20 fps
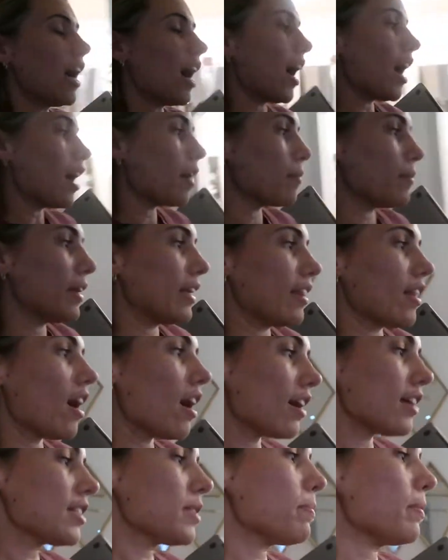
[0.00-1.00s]
um, in the
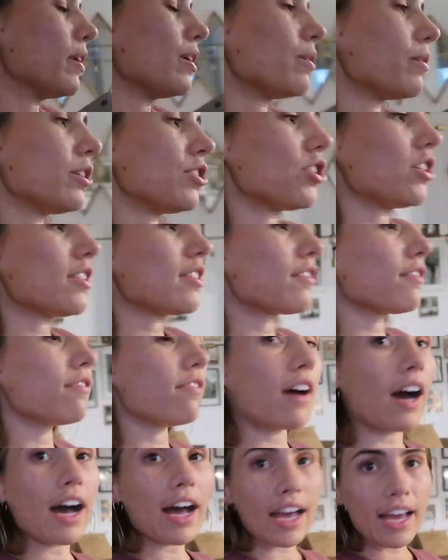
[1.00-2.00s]
hospital, which is
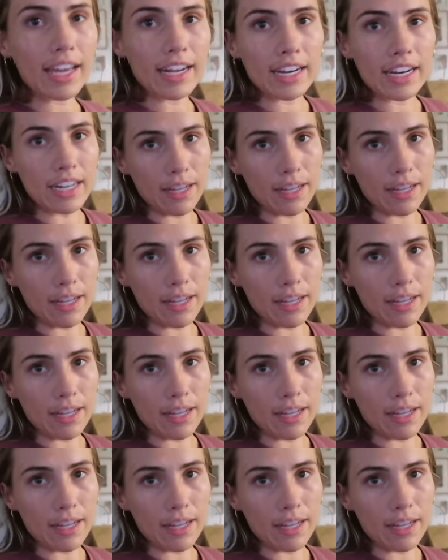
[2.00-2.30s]
fine.